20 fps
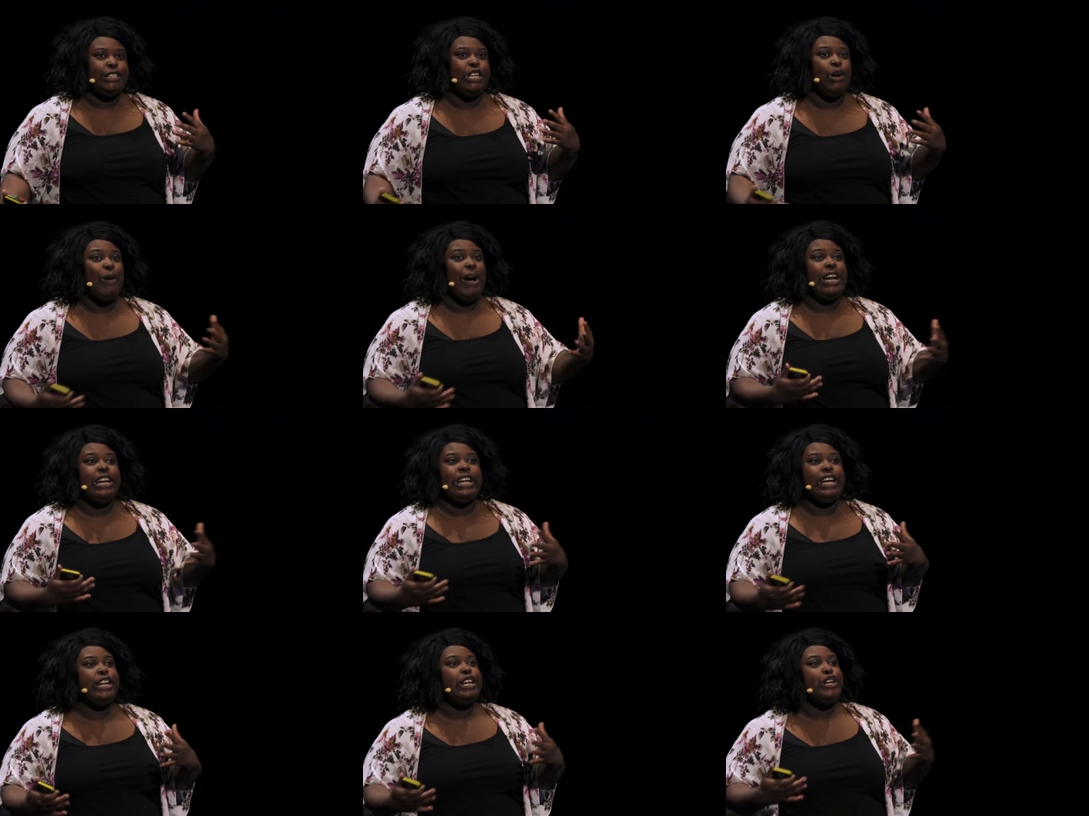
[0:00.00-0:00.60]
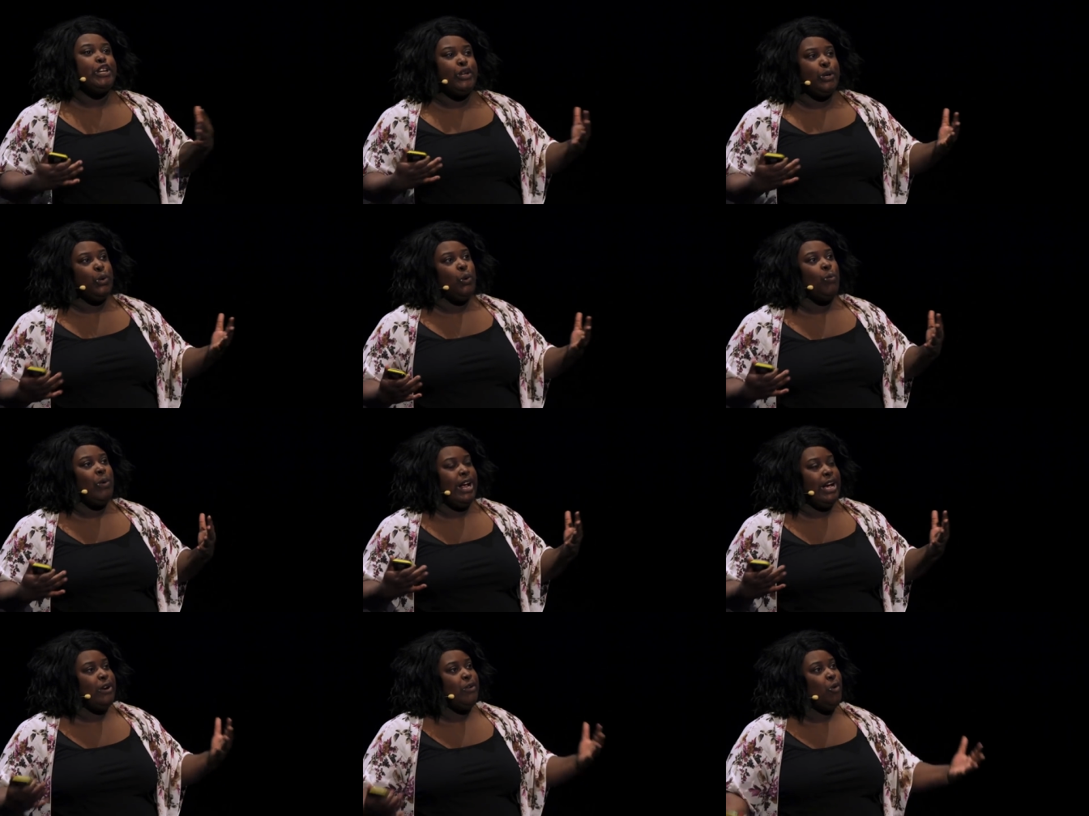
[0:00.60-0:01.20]
So I didn't
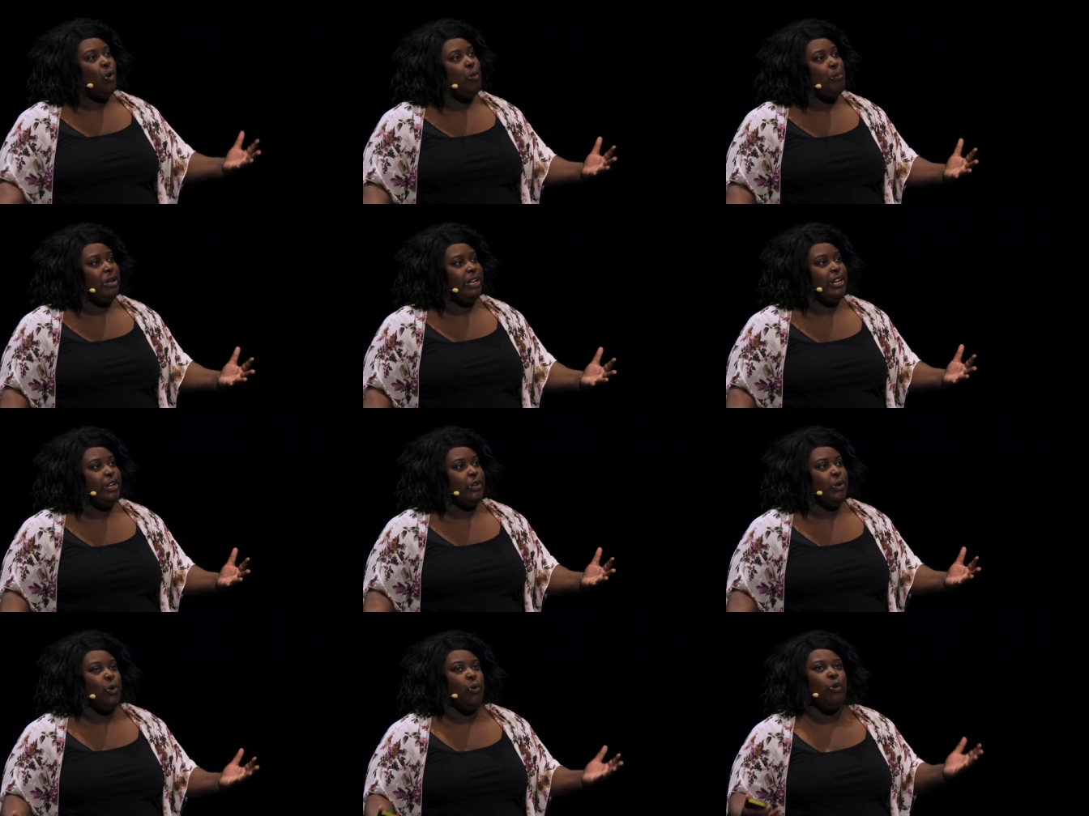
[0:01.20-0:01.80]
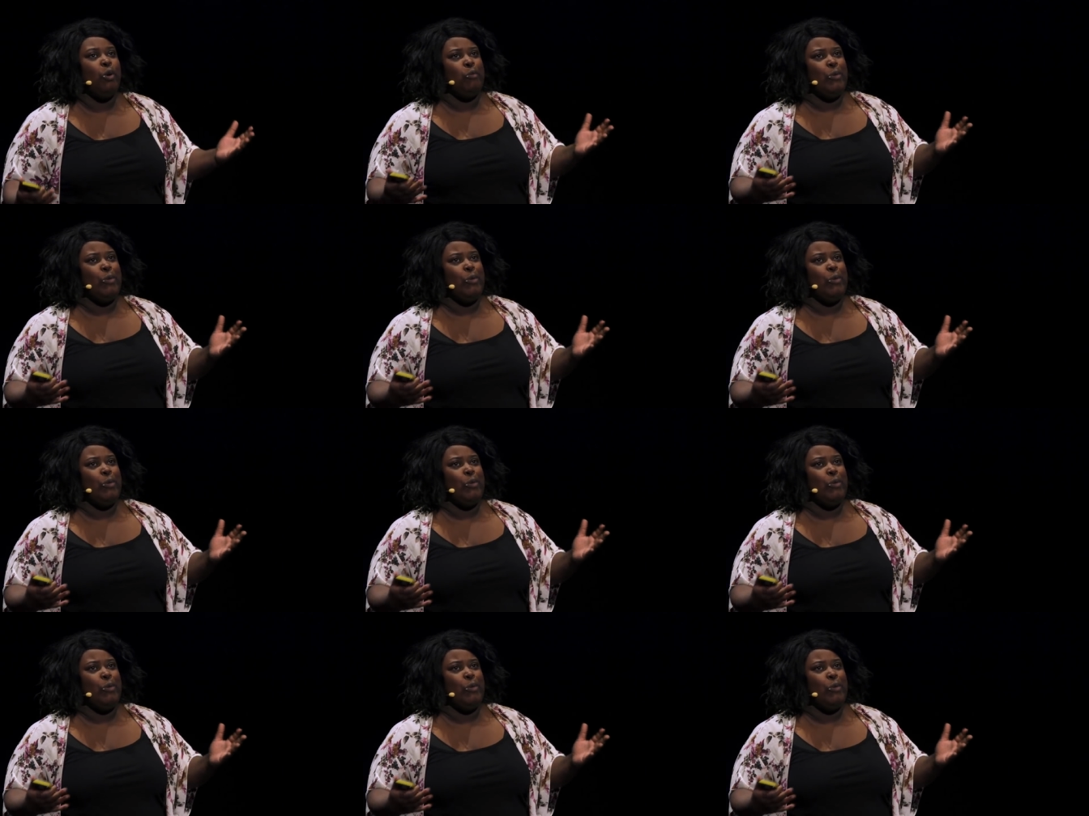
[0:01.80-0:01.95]
do what I normally do.